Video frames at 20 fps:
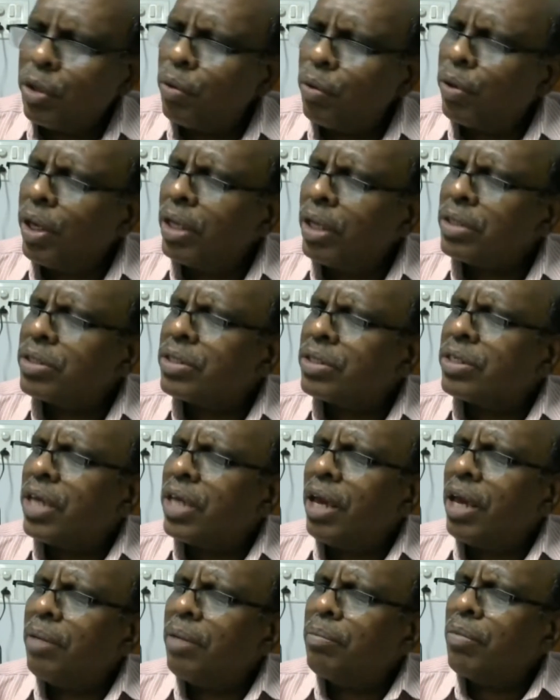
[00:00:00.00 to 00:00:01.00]
looking
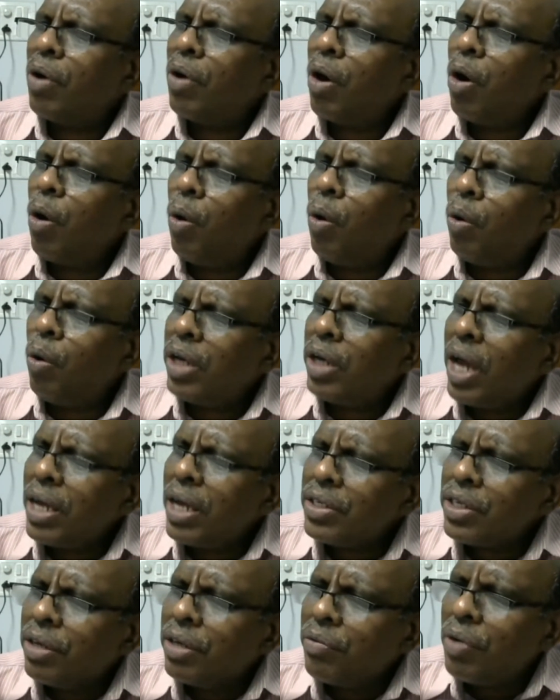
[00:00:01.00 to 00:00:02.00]
same old
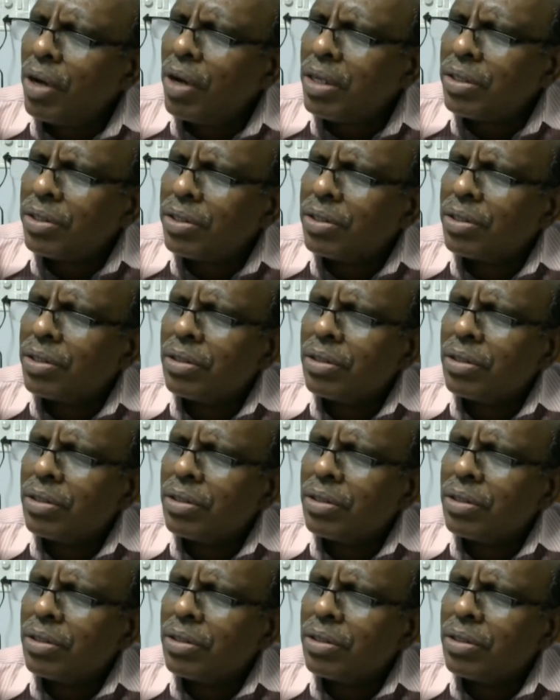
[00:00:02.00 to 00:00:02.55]
as he was.